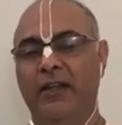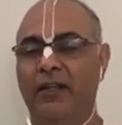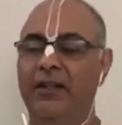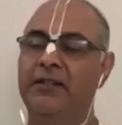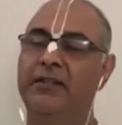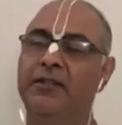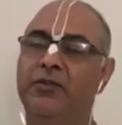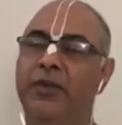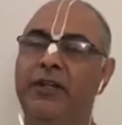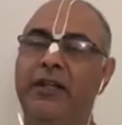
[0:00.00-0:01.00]
And as she is
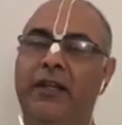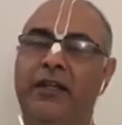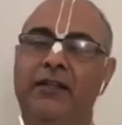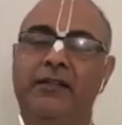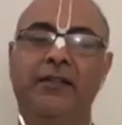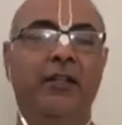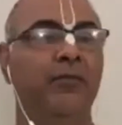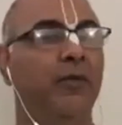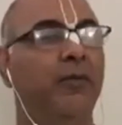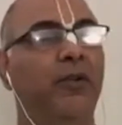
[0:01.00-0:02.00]
waiting and seeing
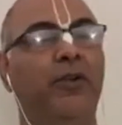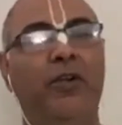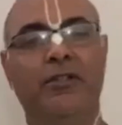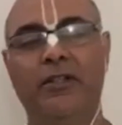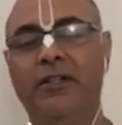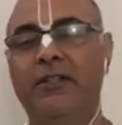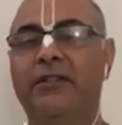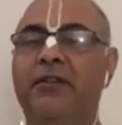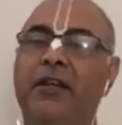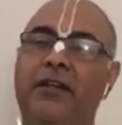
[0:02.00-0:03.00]
people cross on the
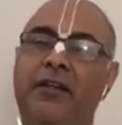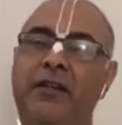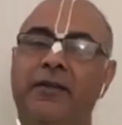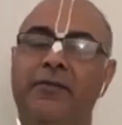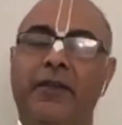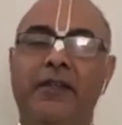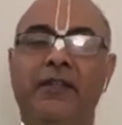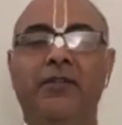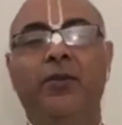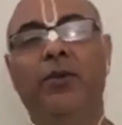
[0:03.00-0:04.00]
street,
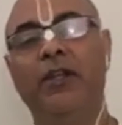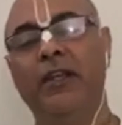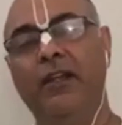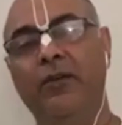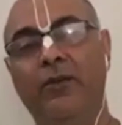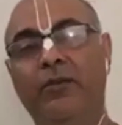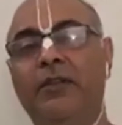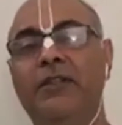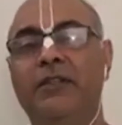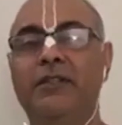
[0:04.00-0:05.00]
she is looking at,
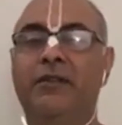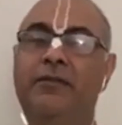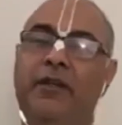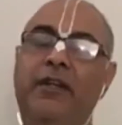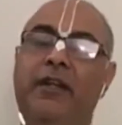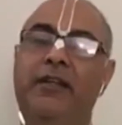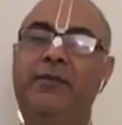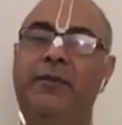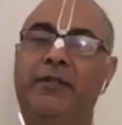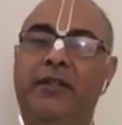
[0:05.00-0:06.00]
this is a very nice
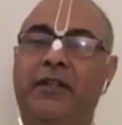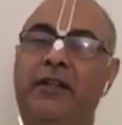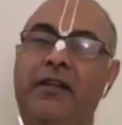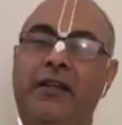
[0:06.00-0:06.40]
person.